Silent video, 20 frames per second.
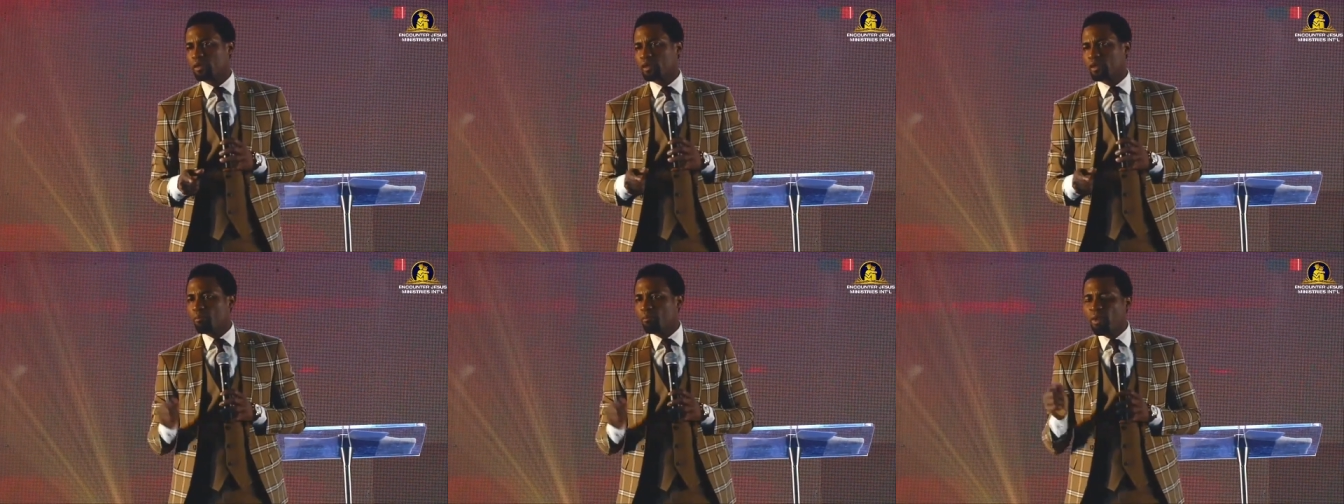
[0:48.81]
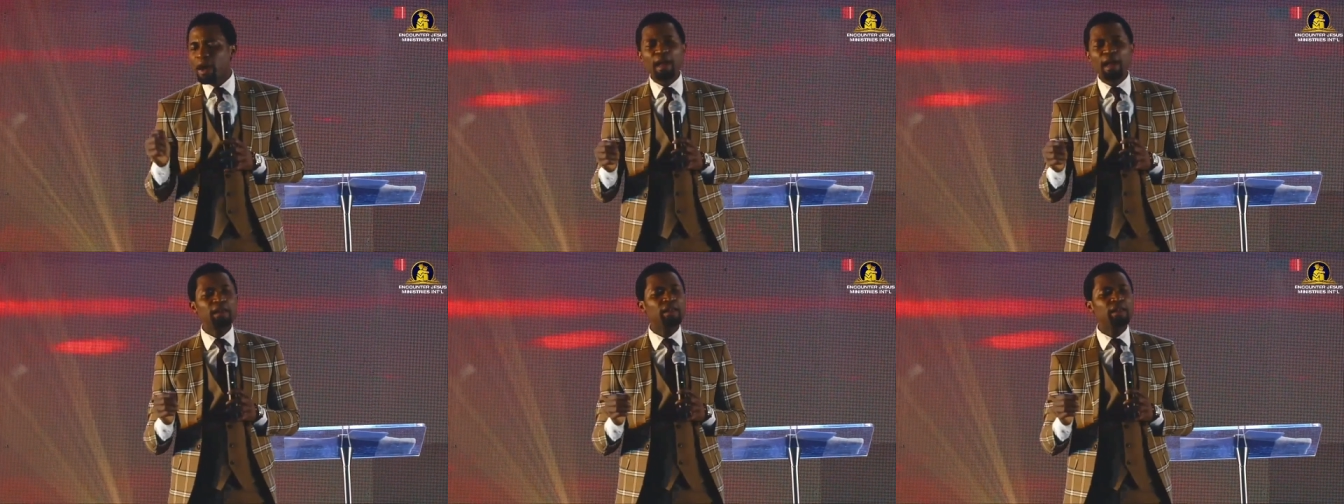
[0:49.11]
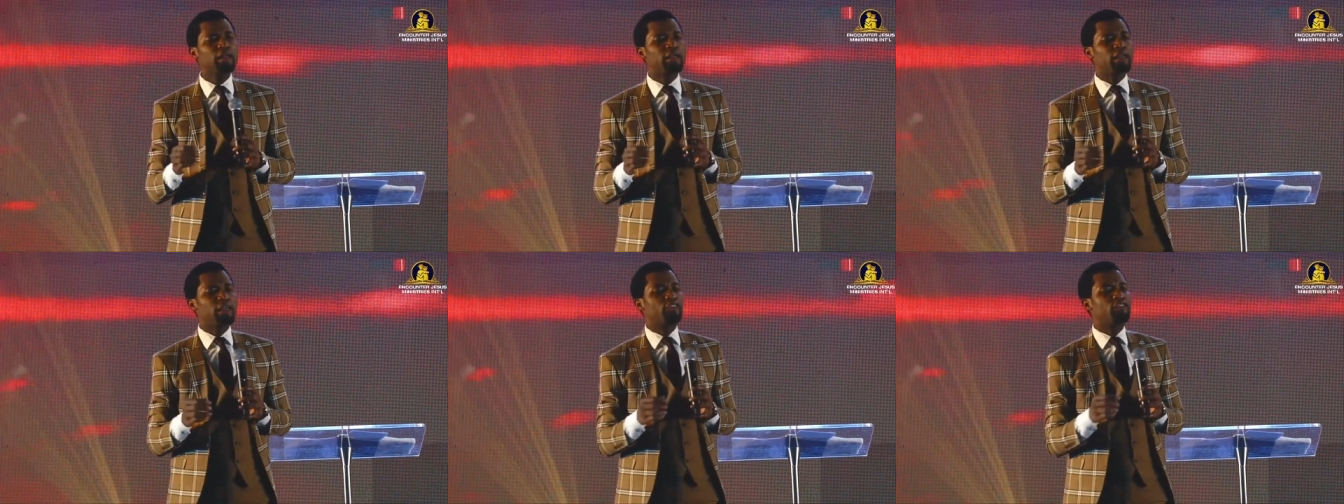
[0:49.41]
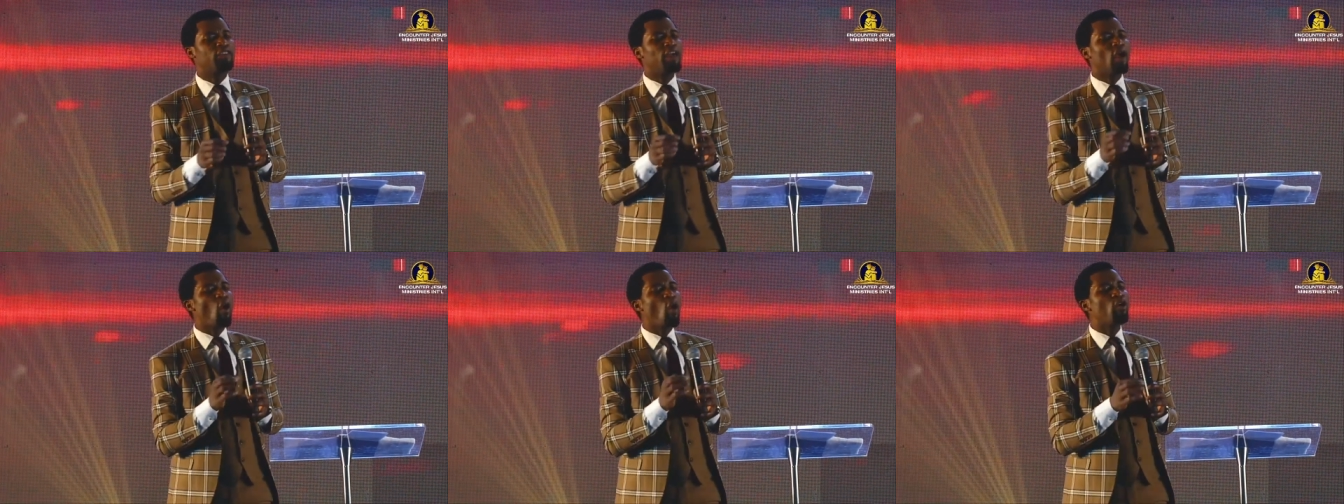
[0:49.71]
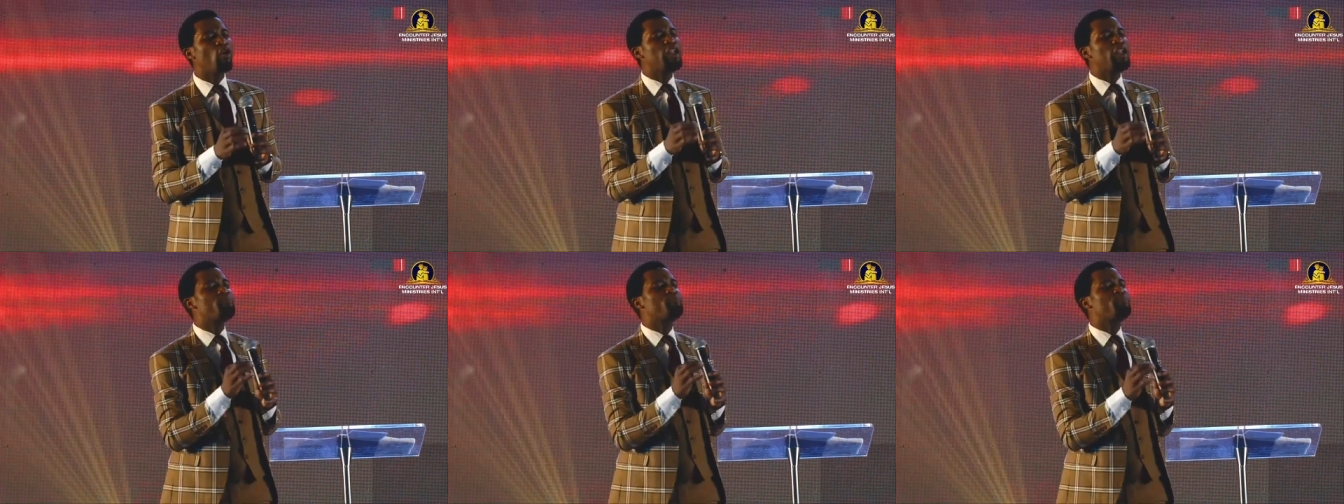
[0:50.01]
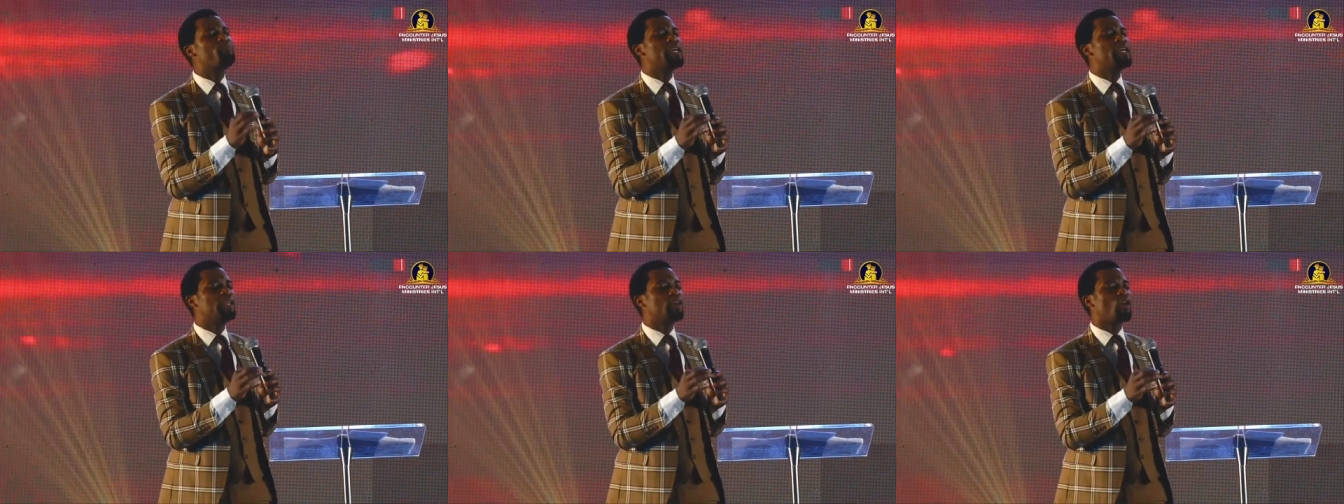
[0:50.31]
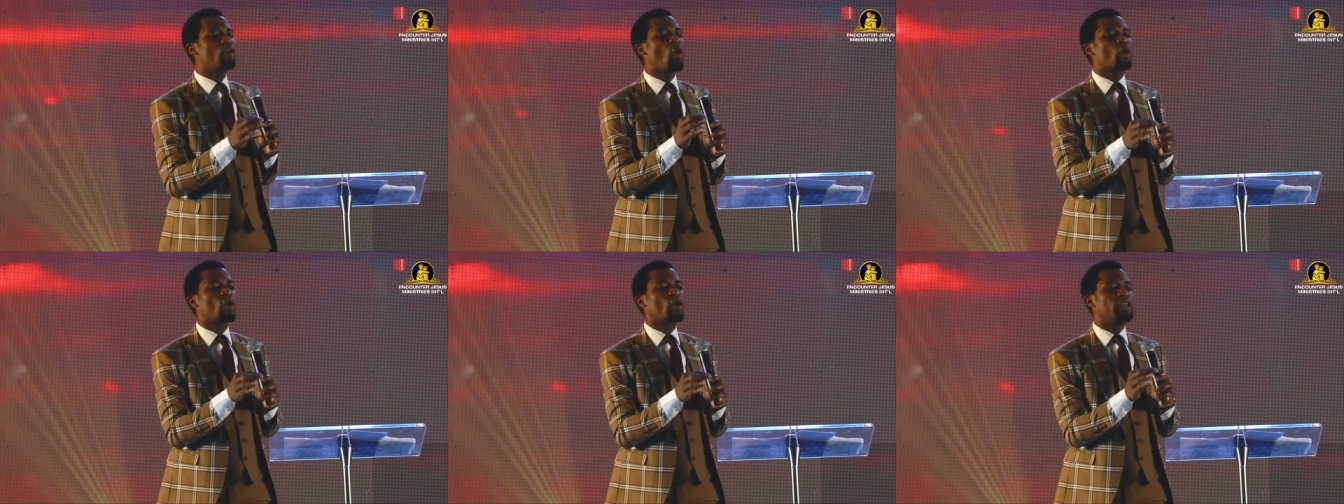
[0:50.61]
Man is the only being
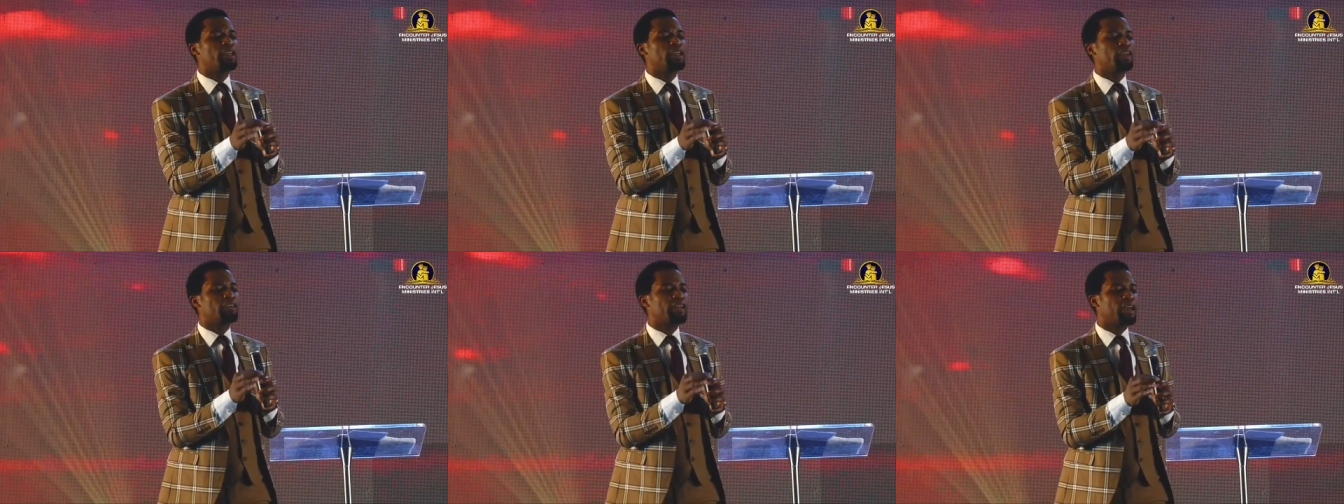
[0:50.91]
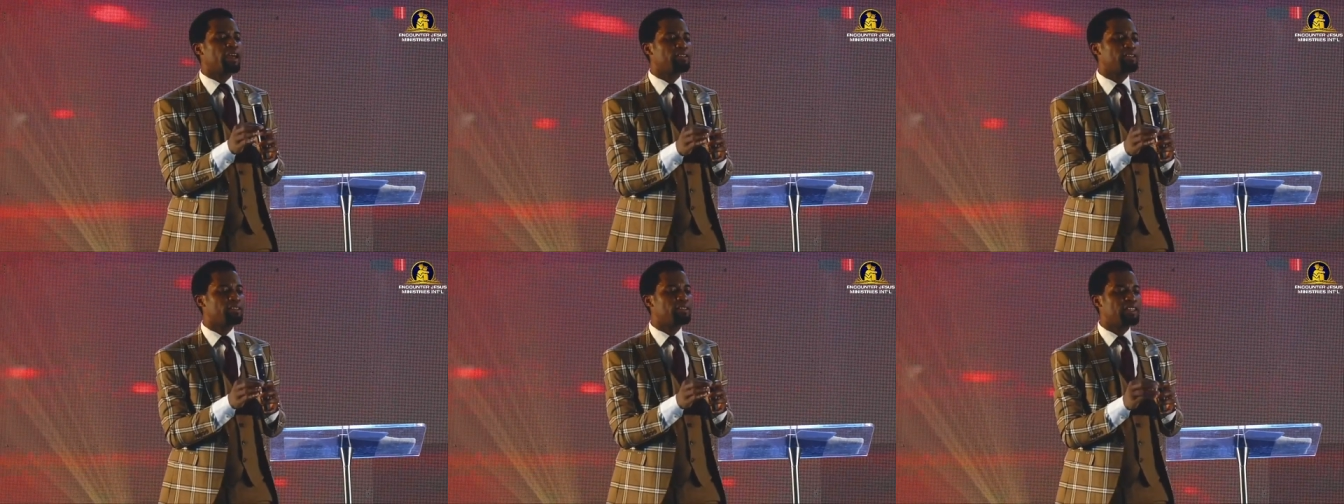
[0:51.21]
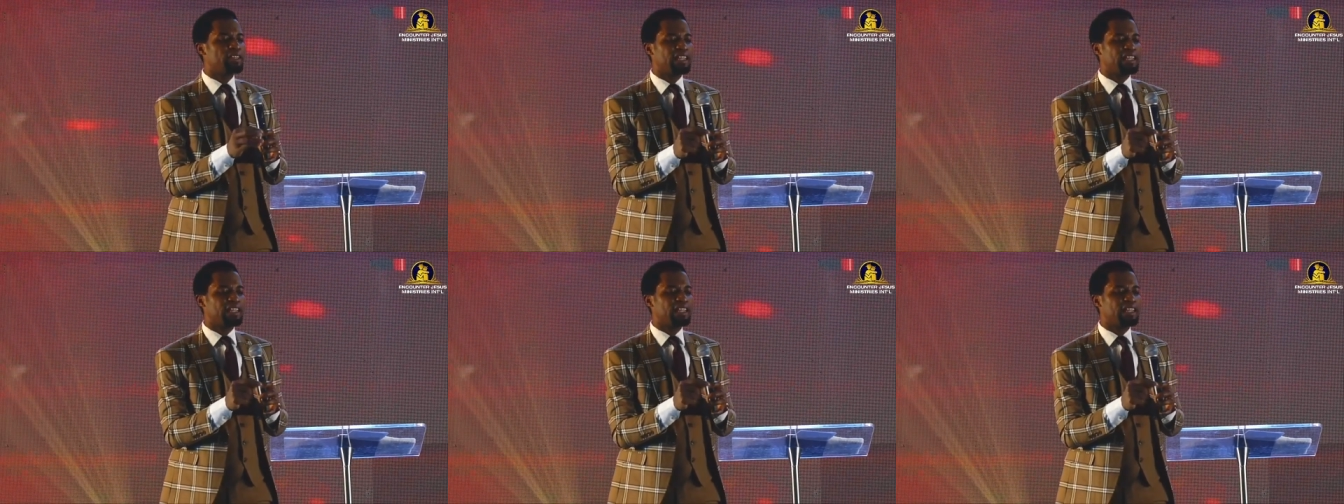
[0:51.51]
God created